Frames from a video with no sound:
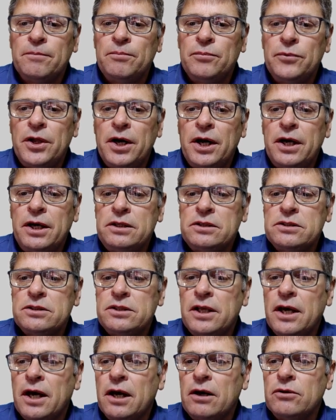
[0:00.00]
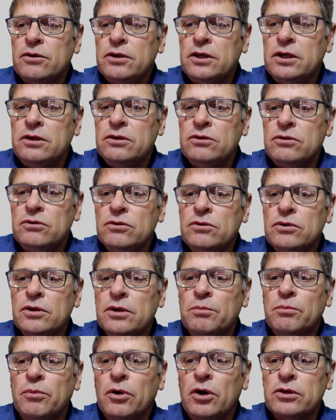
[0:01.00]
drains down into the
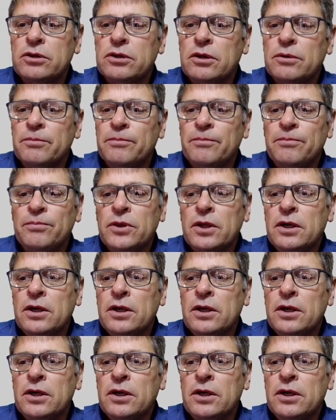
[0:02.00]
bottom